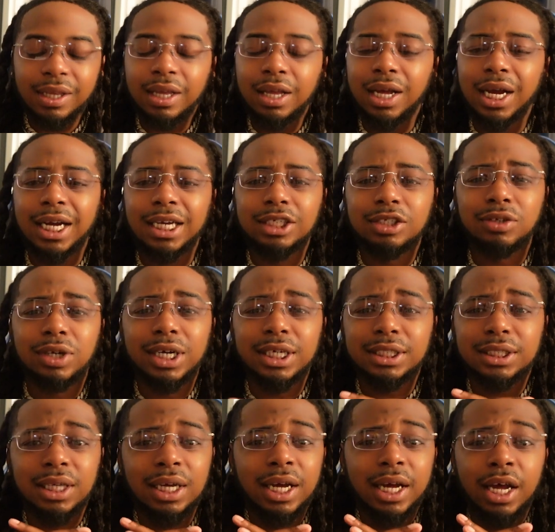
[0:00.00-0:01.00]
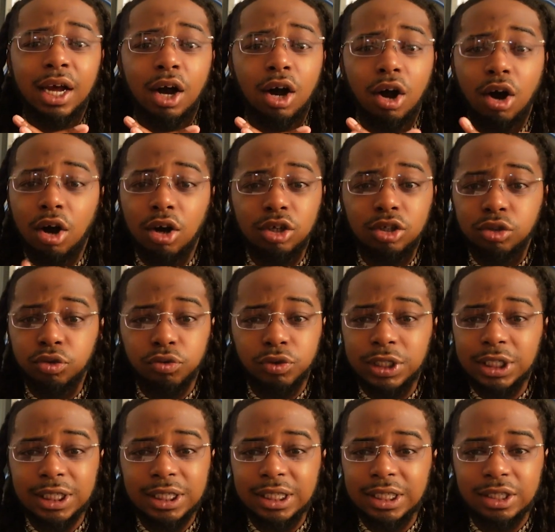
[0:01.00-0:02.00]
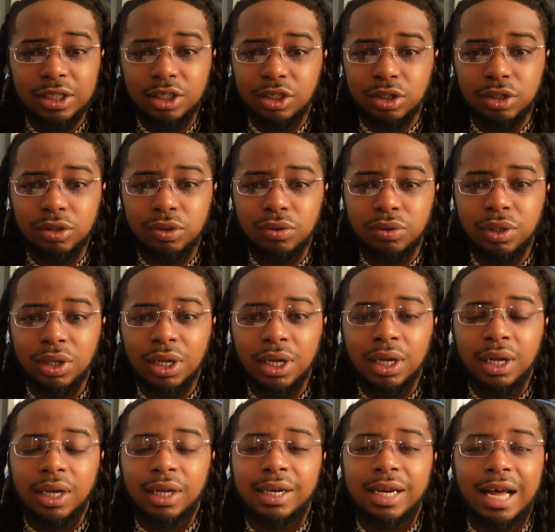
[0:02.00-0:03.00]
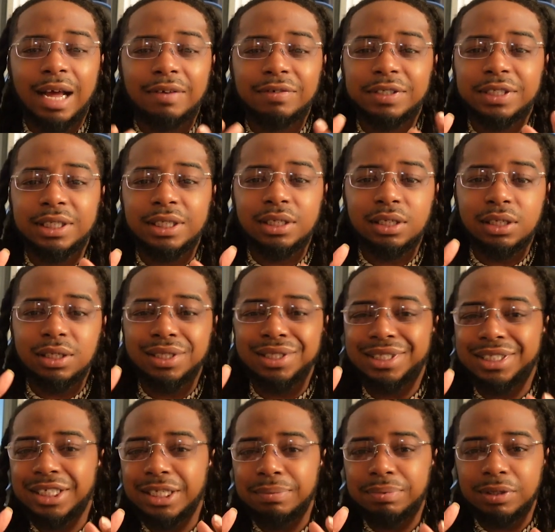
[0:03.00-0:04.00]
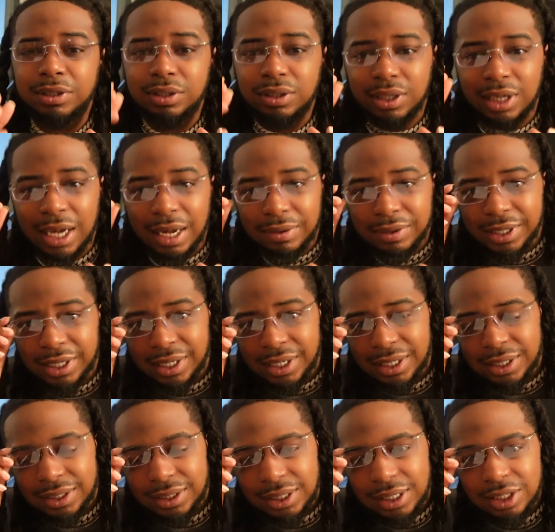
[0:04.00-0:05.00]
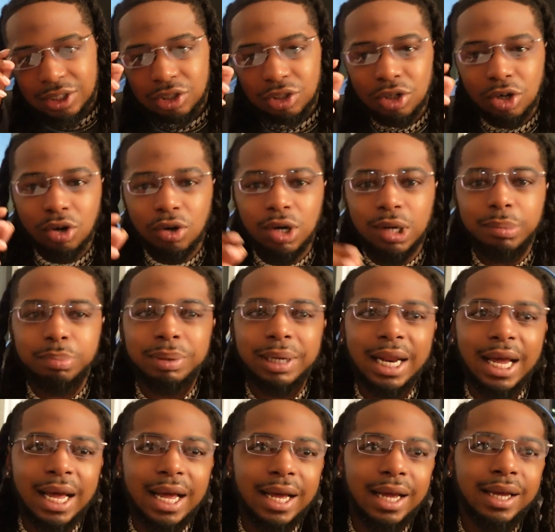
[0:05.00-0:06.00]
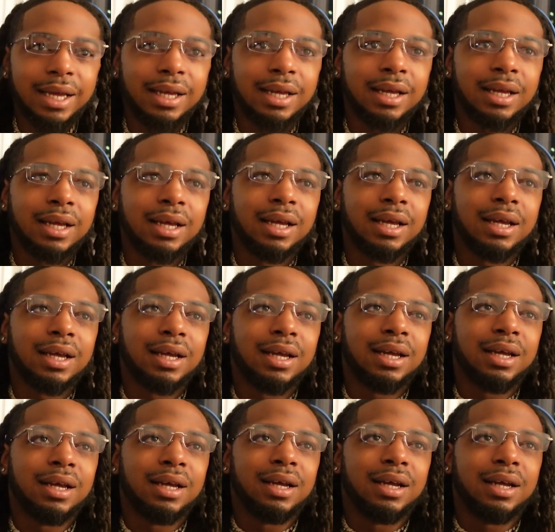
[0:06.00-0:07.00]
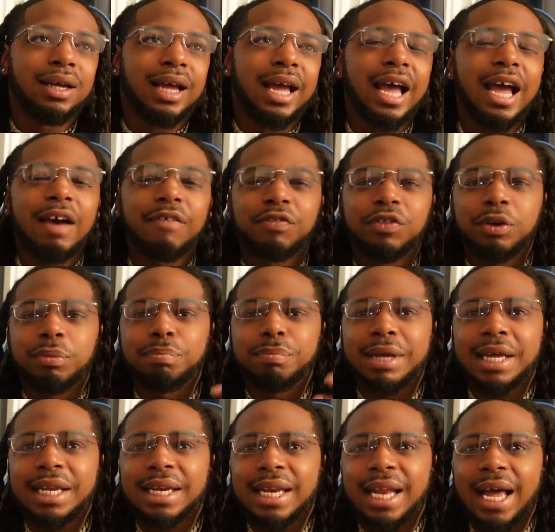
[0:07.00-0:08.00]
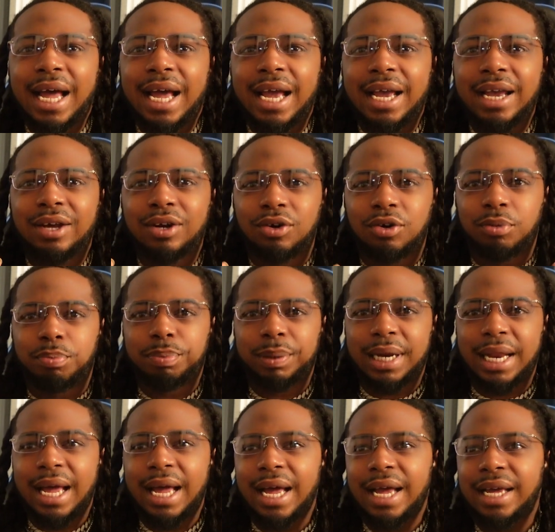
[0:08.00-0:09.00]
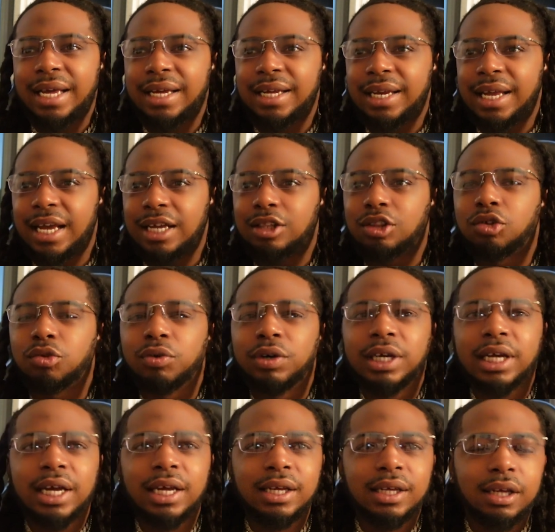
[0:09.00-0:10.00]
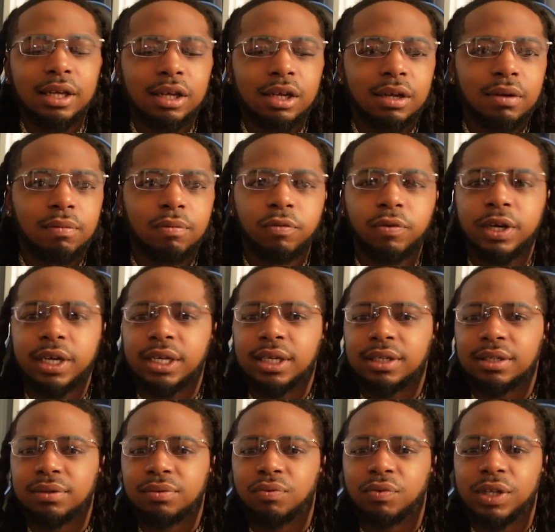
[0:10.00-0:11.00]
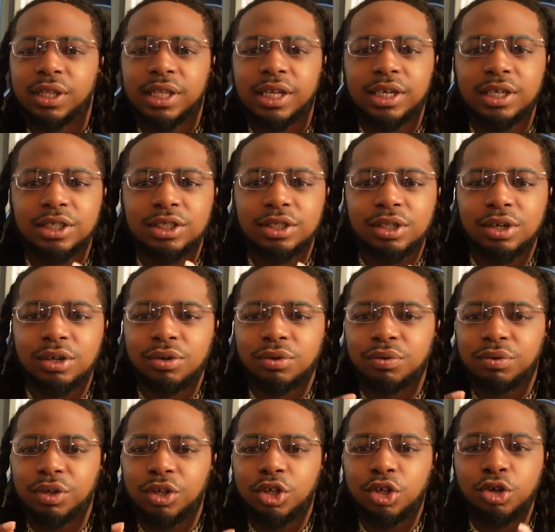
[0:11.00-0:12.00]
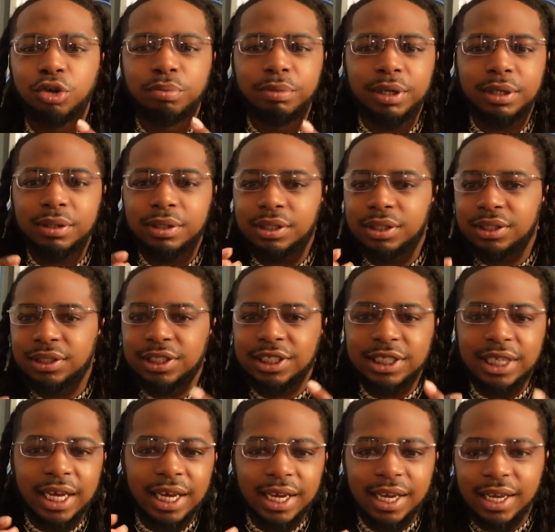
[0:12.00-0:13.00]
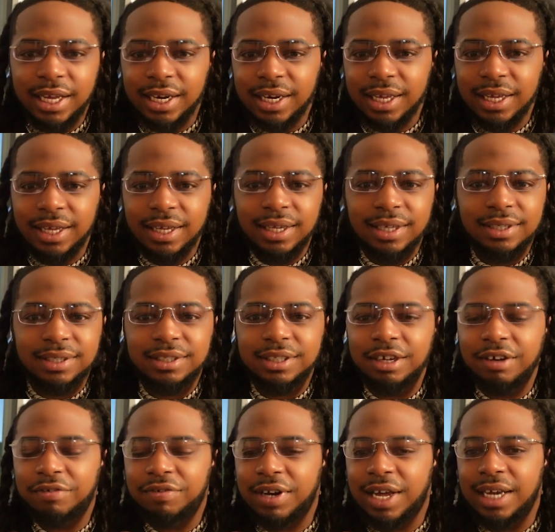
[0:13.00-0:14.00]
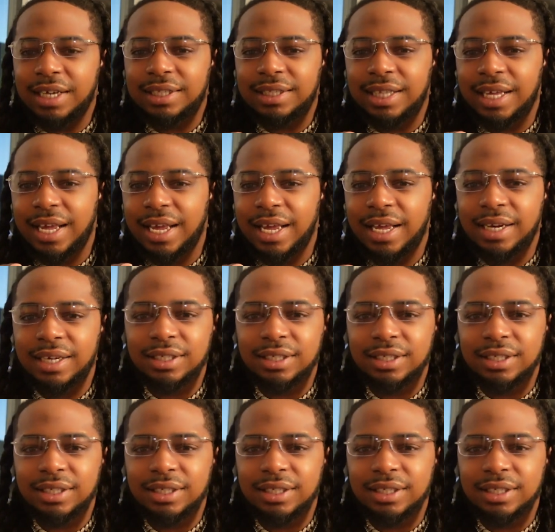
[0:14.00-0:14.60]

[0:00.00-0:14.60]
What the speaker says: All right, so that's all you really need to do. Now, I've seen other tips out there that says, apply after midnight or apply at like 3 a.m. when there's no human checking it and stuff like that.